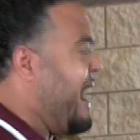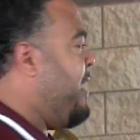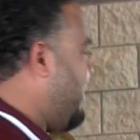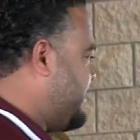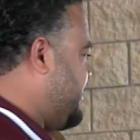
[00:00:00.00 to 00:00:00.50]

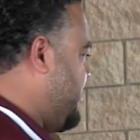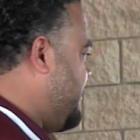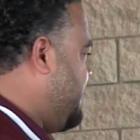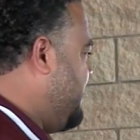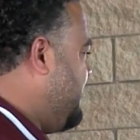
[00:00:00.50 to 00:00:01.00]

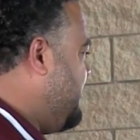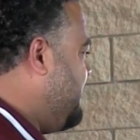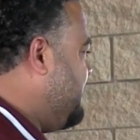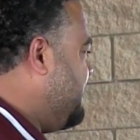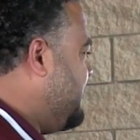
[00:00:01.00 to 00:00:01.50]
character,
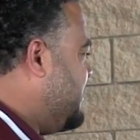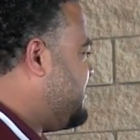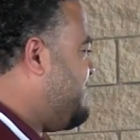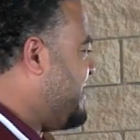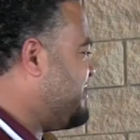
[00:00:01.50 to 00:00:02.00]

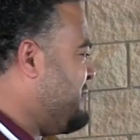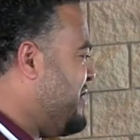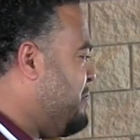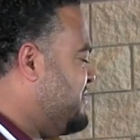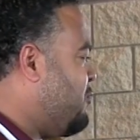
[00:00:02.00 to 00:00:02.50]
especially
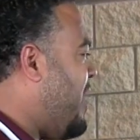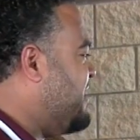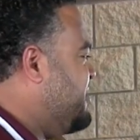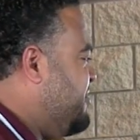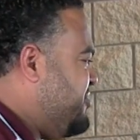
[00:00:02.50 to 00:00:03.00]
when no one's
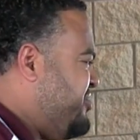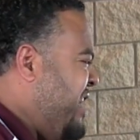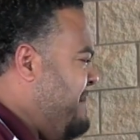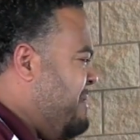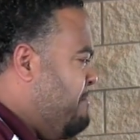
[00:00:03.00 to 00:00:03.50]
watching you.
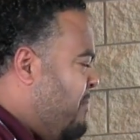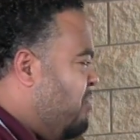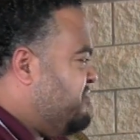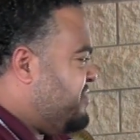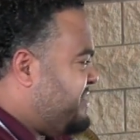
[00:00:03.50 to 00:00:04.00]
Shape and
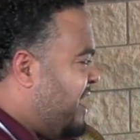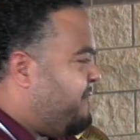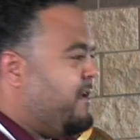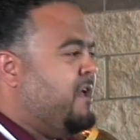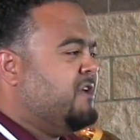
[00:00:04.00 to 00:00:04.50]
mold
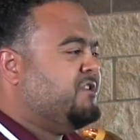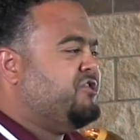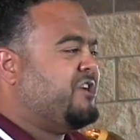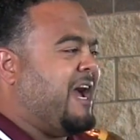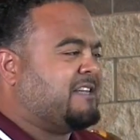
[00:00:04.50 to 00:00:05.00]
yourself so
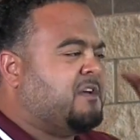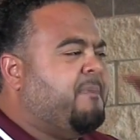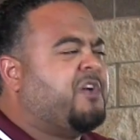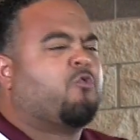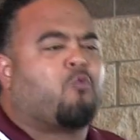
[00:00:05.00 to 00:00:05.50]
that you guys
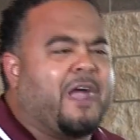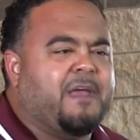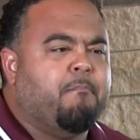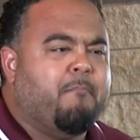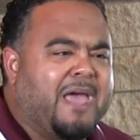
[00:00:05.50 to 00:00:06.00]
can be
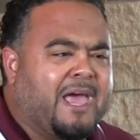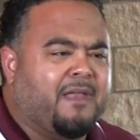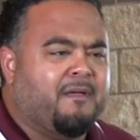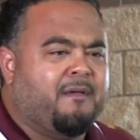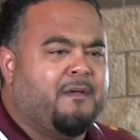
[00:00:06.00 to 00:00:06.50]
great men